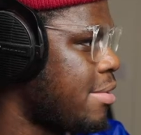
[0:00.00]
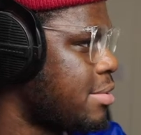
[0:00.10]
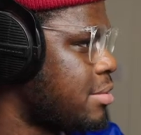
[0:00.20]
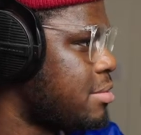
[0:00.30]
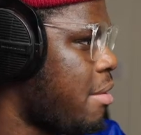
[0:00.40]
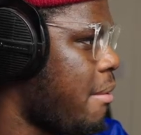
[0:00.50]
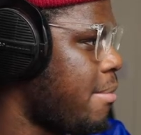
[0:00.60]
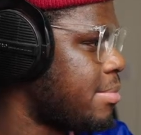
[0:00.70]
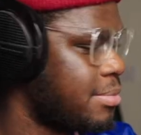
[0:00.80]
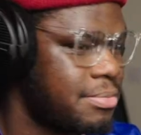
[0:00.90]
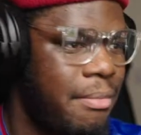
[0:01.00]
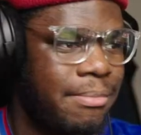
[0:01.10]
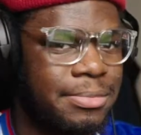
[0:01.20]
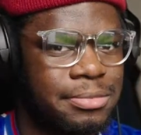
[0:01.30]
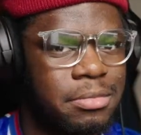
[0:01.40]
this wonderful title
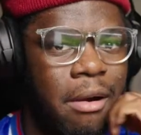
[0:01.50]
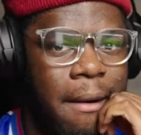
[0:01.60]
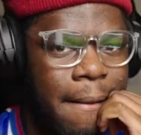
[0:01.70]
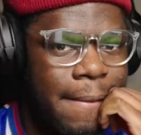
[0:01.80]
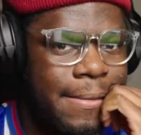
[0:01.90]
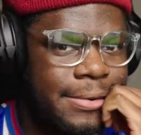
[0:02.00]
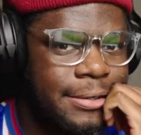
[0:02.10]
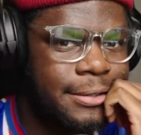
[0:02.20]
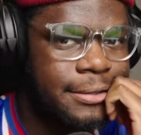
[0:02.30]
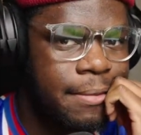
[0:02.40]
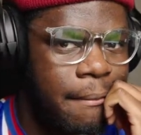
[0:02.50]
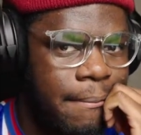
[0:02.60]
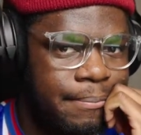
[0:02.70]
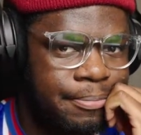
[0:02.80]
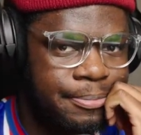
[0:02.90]
race we're enjoying in
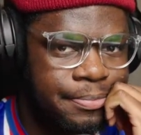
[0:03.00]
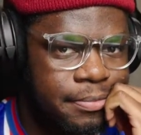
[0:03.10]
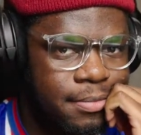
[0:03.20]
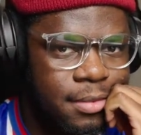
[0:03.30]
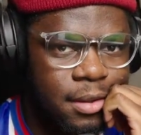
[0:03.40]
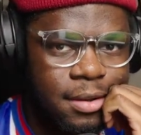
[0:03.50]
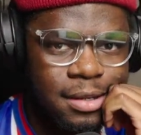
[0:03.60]
Spain this year.